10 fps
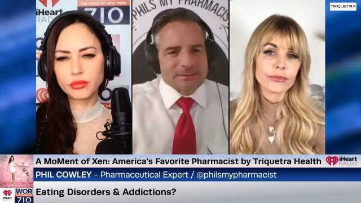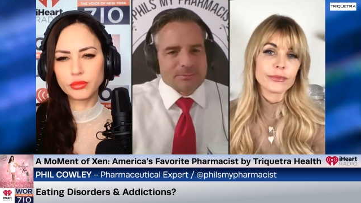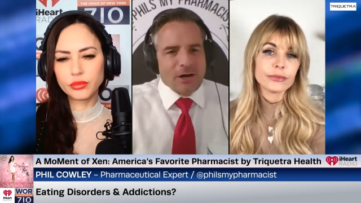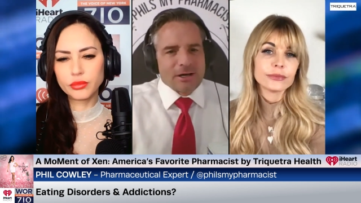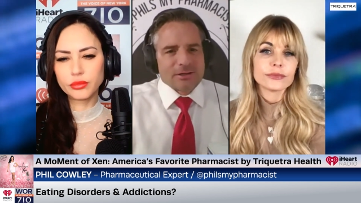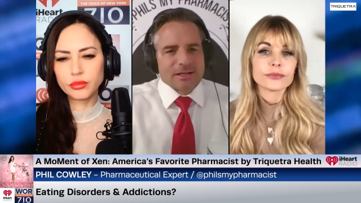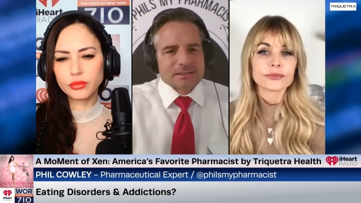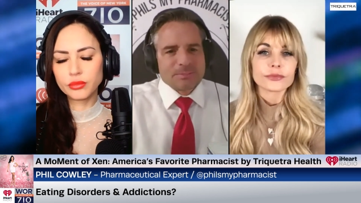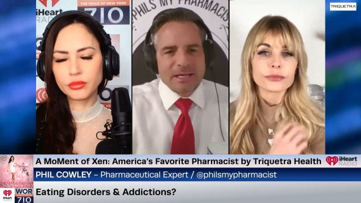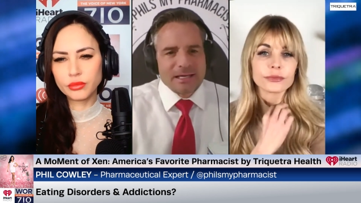Speaker 1: a model
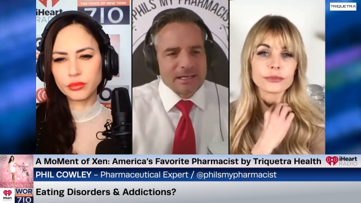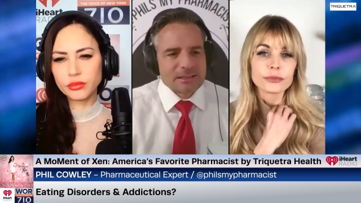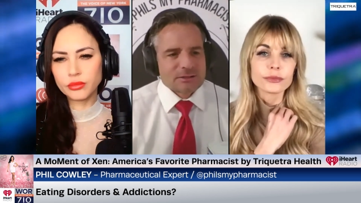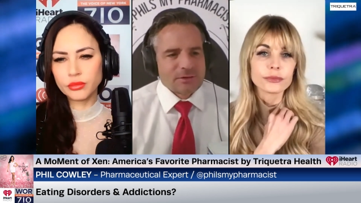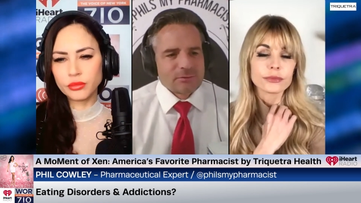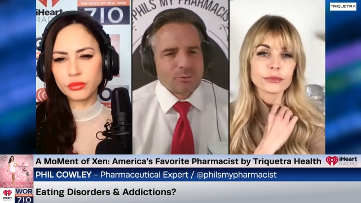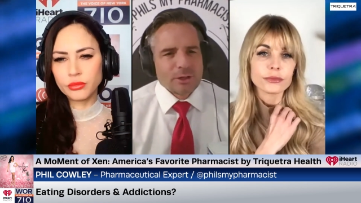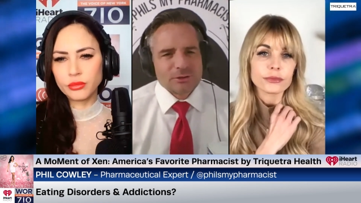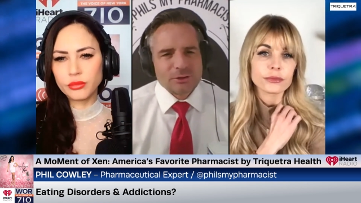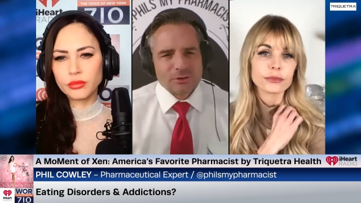as being in this forever
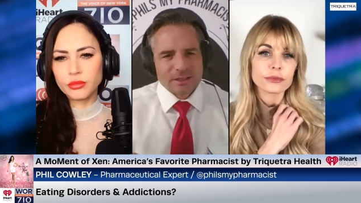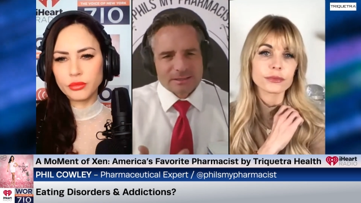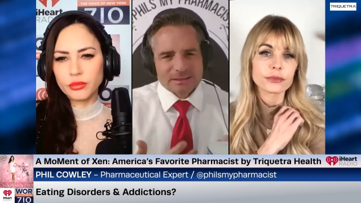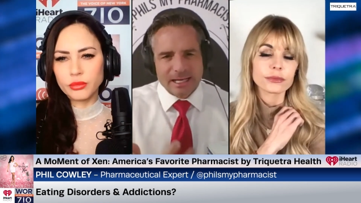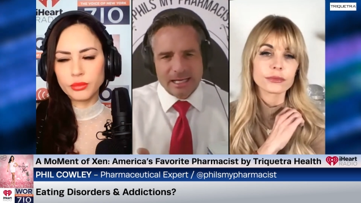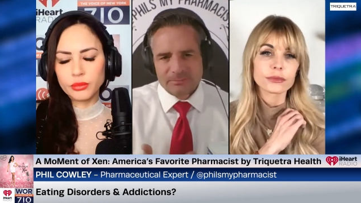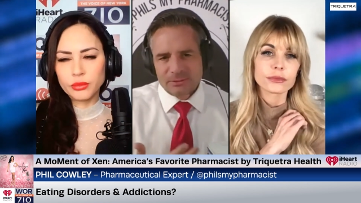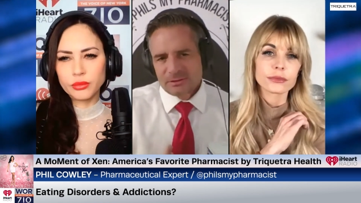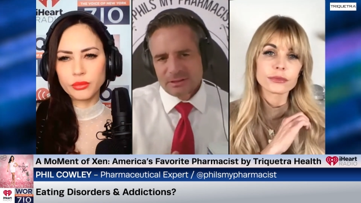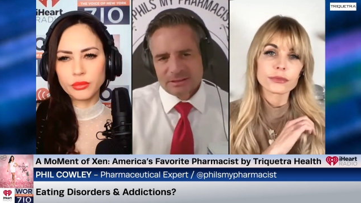what do you think is going to
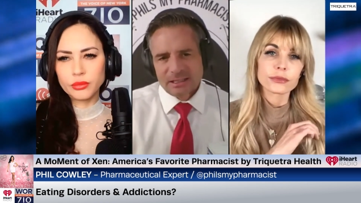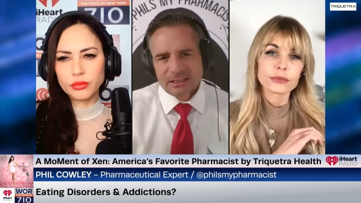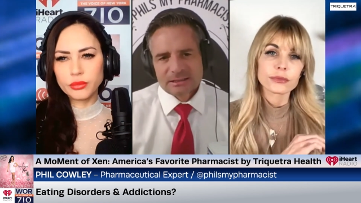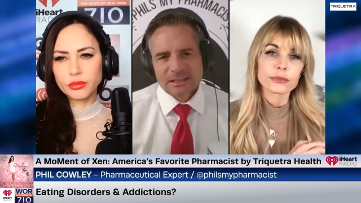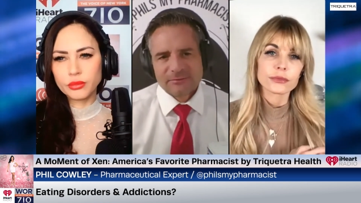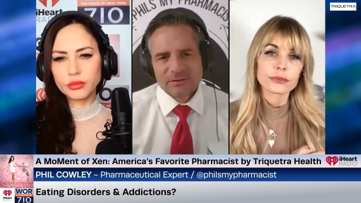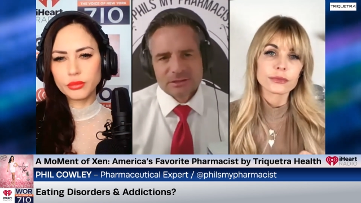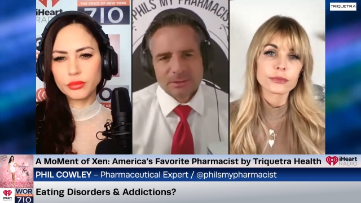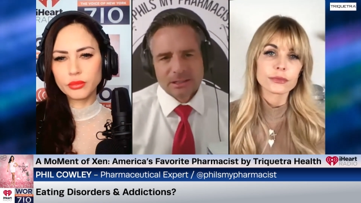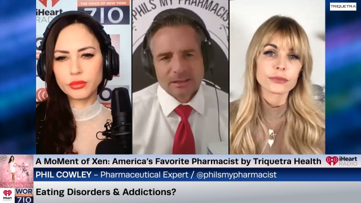happen to these kids if
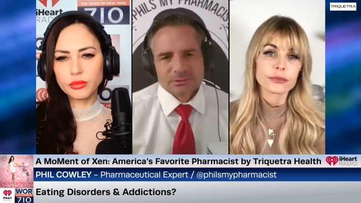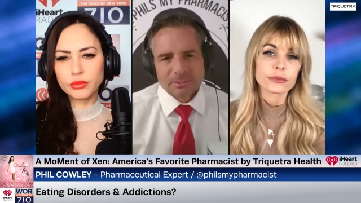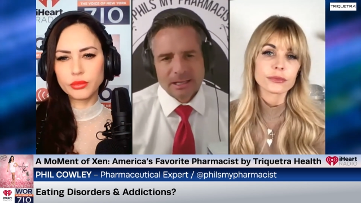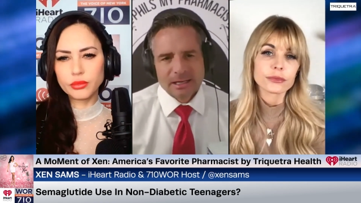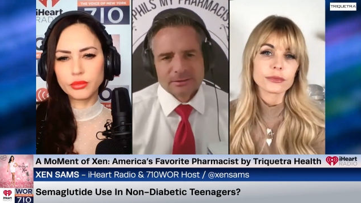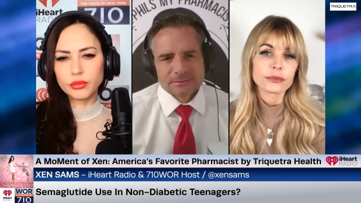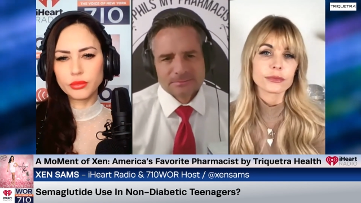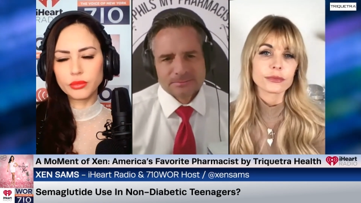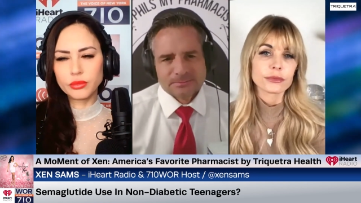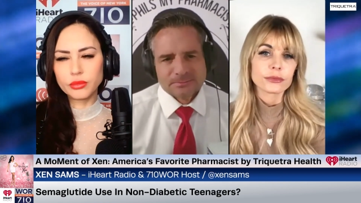this becomes a pattern
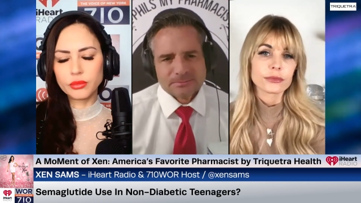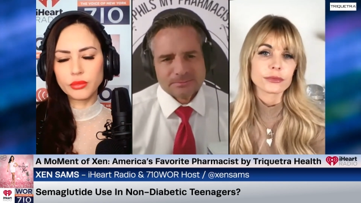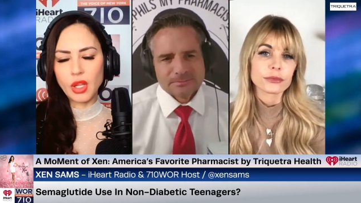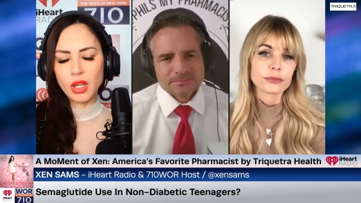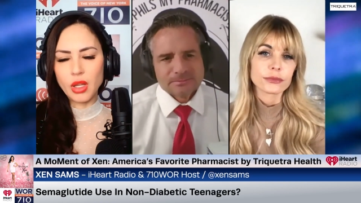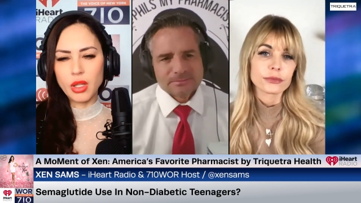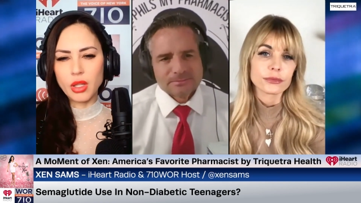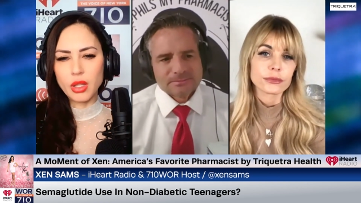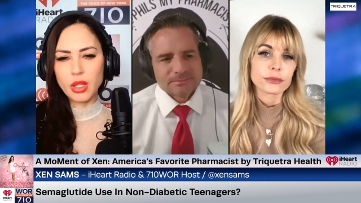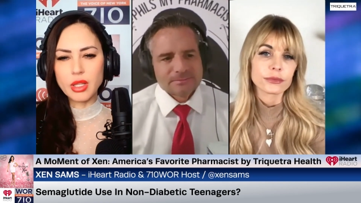
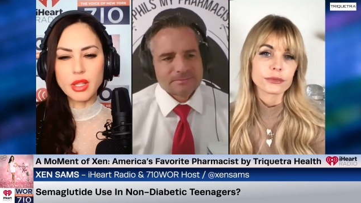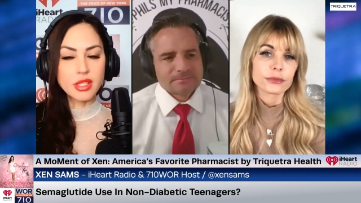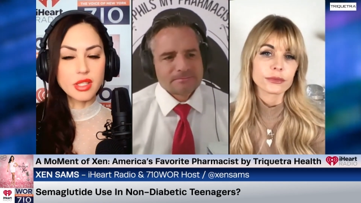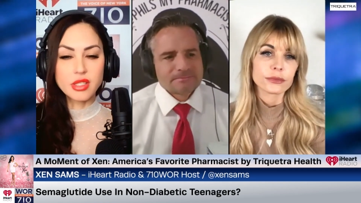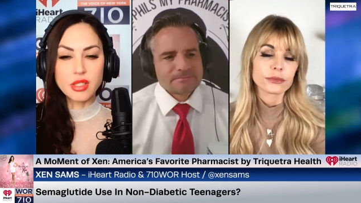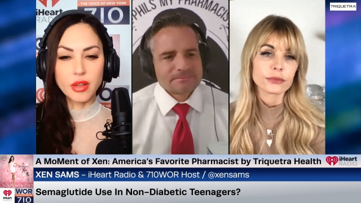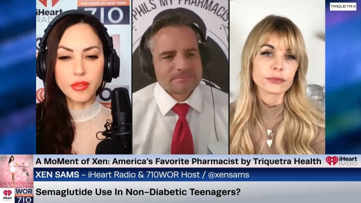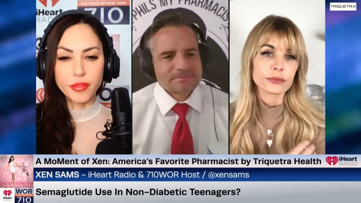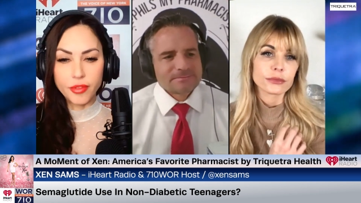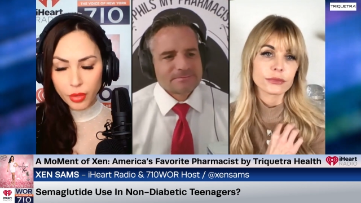
Speaker 2: it, this is
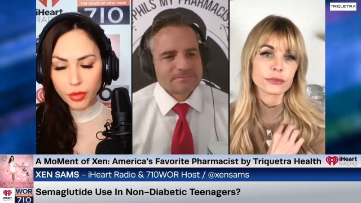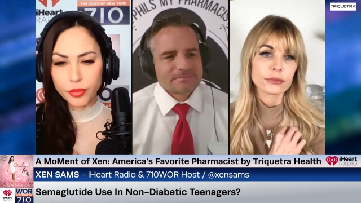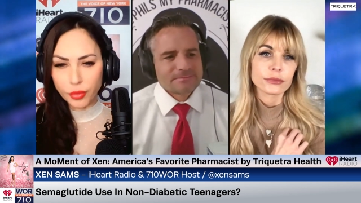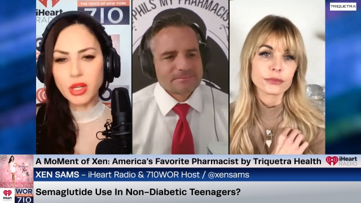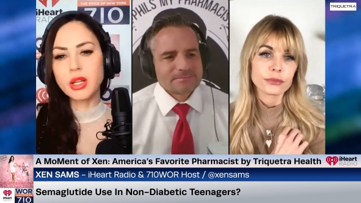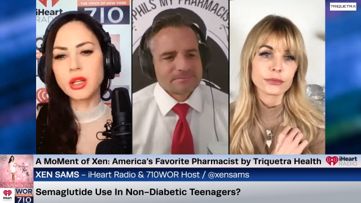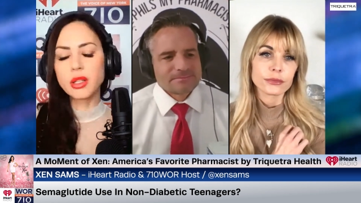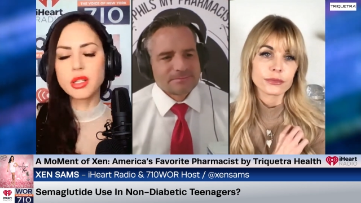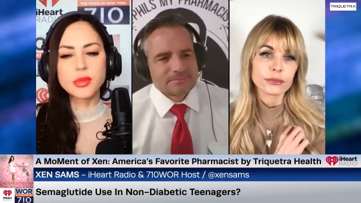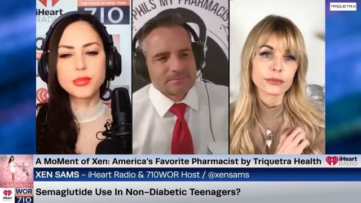very
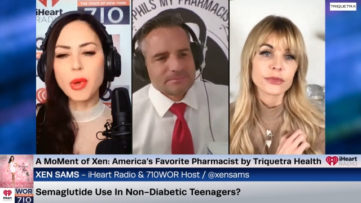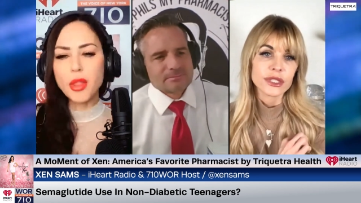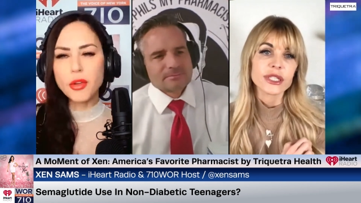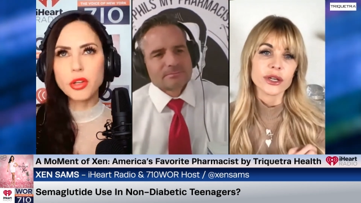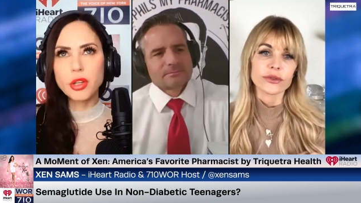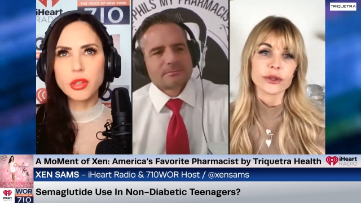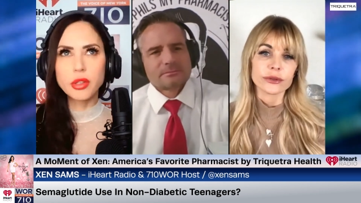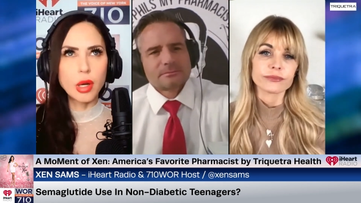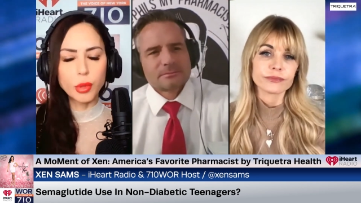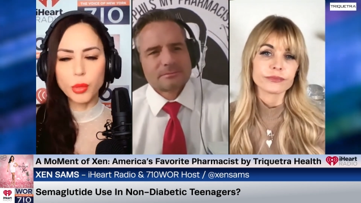frightening because motherhood
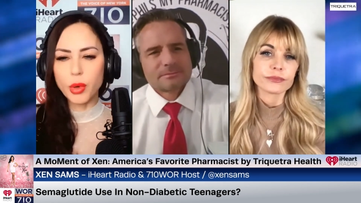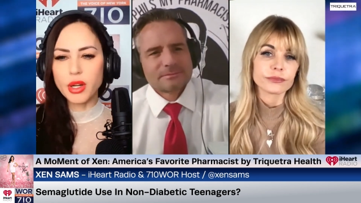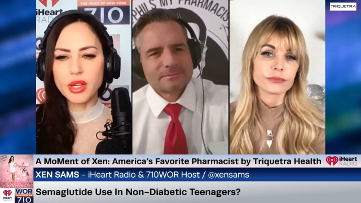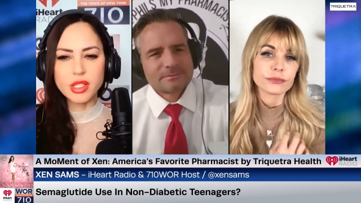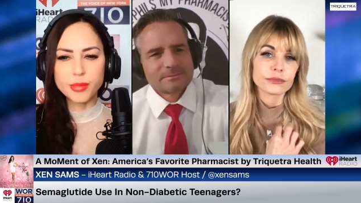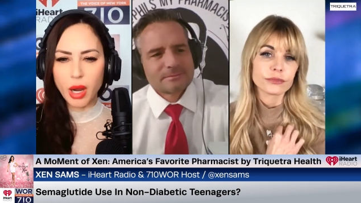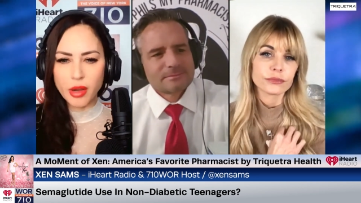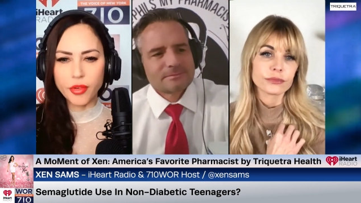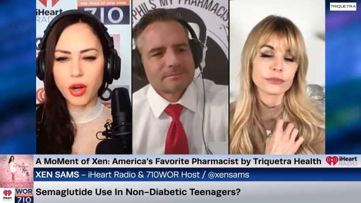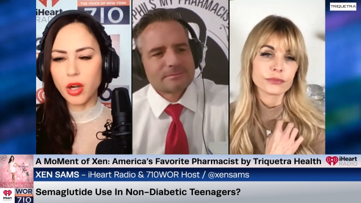number one is
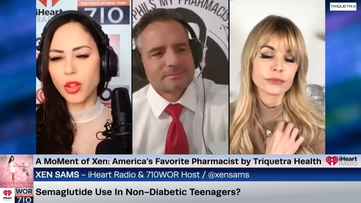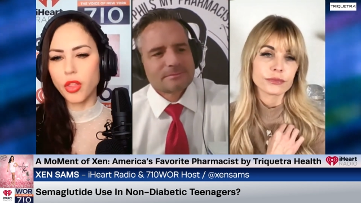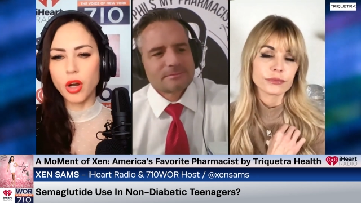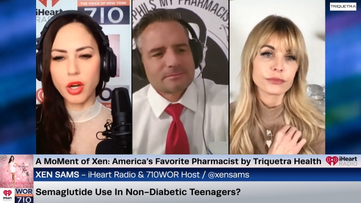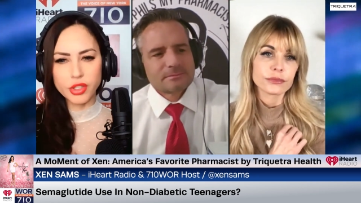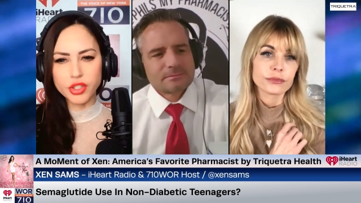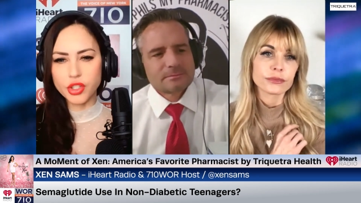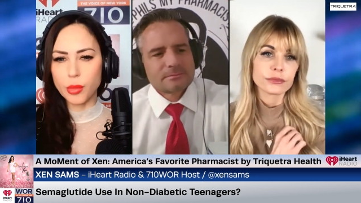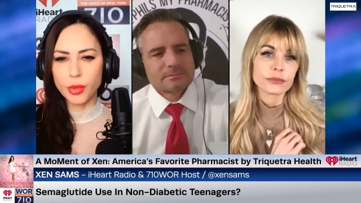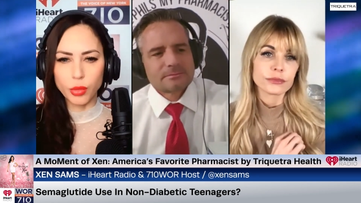by far the hardest
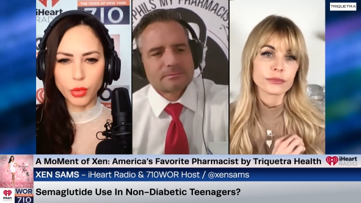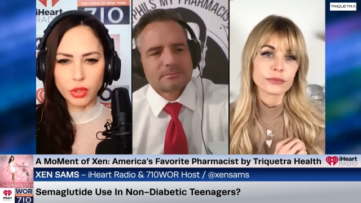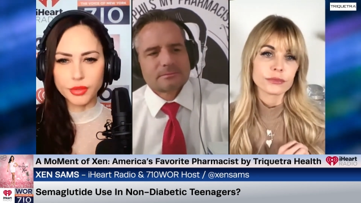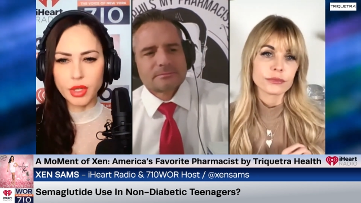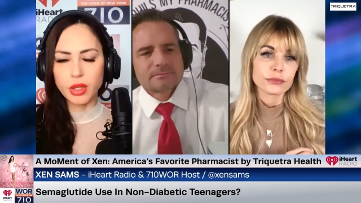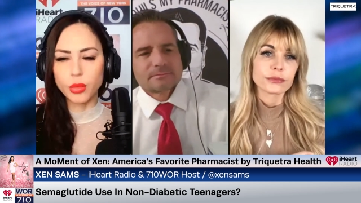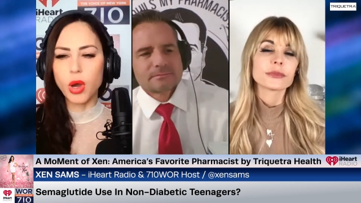job in the world and